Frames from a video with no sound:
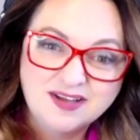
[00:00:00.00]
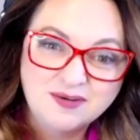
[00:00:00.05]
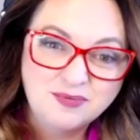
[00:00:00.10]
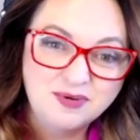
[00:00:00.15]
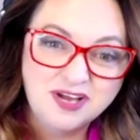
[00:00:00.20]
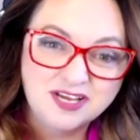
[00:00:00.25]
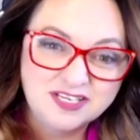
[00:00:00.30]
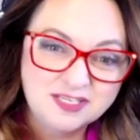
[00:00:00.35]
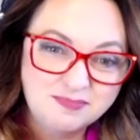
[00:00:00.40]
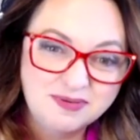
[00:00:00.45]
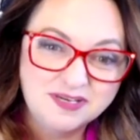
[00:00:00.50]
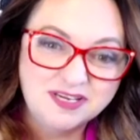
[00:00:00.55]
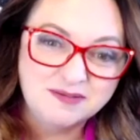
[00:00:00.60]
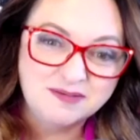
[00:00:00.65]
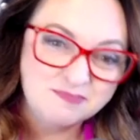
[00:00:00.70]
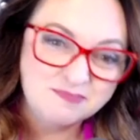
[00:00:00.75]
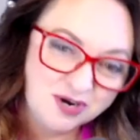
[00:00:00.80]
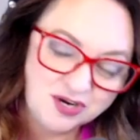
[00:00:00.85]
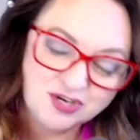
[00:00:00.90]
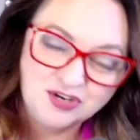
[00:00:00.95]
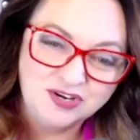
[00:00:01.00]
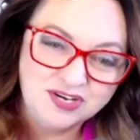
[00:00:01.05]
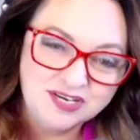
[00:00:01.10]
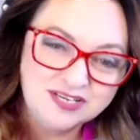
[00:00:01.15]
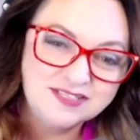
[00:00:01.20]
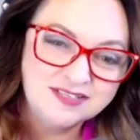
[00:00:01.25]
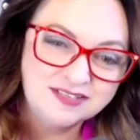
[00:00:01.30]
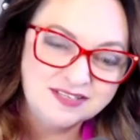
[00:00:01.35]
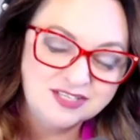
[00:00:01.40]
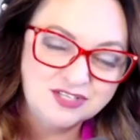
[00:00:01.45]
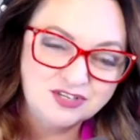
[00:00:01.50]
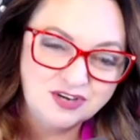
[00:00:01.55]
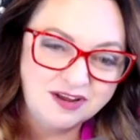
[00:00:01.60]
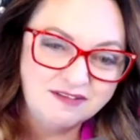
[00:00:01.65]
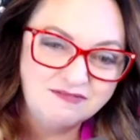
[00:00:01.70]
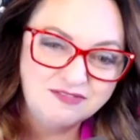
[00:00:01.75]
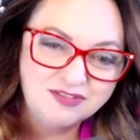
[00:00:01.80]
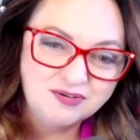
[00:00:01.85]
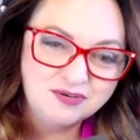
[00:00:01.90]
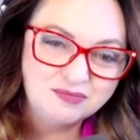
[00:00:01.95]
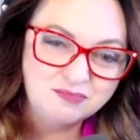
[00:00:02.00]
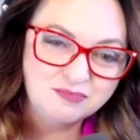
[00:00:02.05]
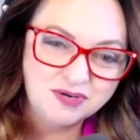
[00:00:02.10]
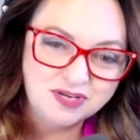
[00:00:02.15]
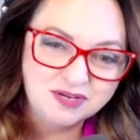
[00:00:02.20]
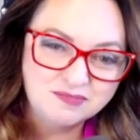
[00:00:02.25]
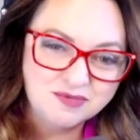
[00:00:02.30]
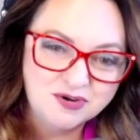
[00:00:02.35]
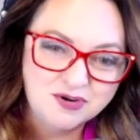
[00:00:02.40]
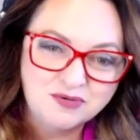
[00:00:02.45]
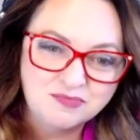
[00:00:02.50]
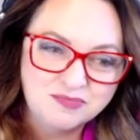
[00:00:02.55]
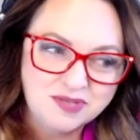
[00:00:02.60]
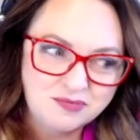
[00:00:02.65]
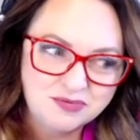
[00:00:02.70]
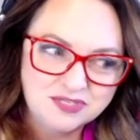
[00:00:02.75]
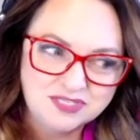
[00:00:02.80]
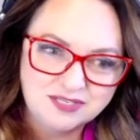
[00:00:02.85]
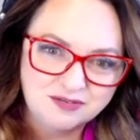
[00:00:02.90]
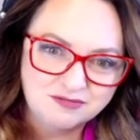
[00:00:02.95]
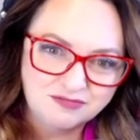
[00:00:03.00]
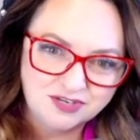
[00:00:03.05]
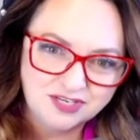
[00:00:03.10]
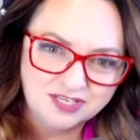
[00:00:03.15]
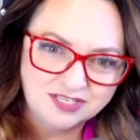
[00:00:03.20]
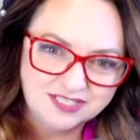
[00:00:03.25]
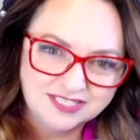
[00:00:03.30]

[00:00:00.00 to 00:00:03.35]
We got to pick up margaritas in the drive-thru and bring them home. That was different.